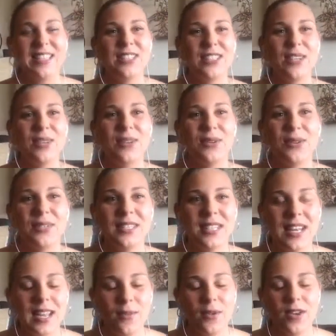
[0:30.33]
So
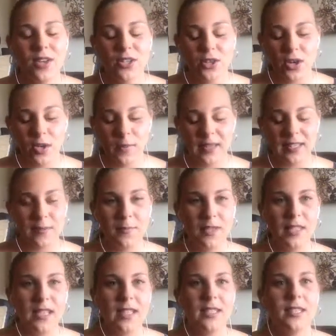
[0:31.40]
today we're going to talk about
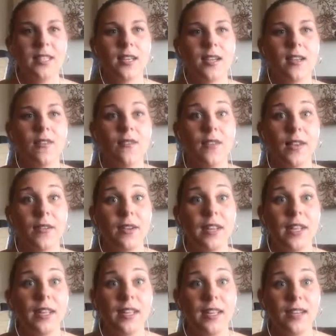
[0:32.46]
something that's
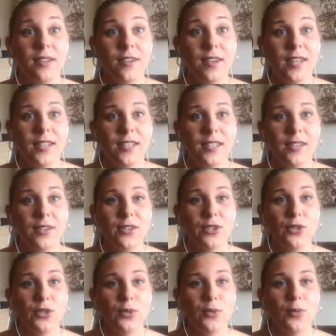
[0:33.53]
very near and dear
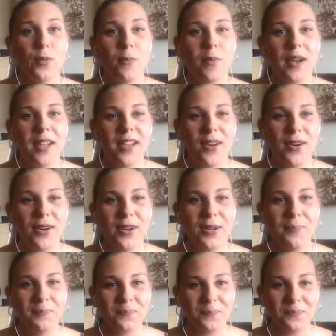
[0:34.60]
to my heart,